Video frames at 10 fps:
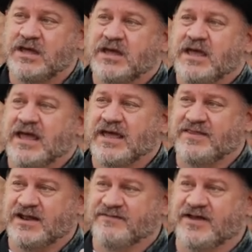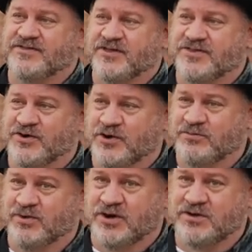Okay. And then I've got the
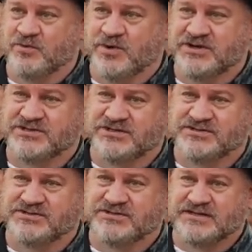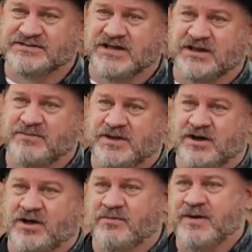third book, which is, it's going to be
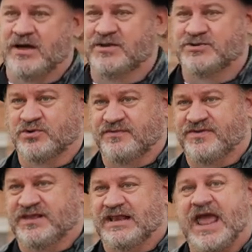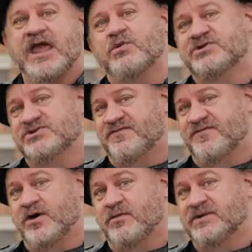all about sort of the language of
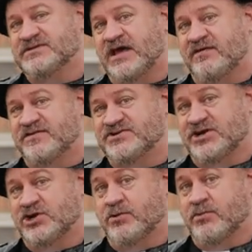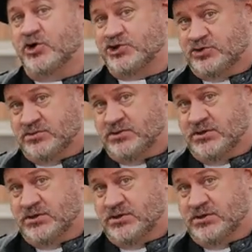film and television and commercial.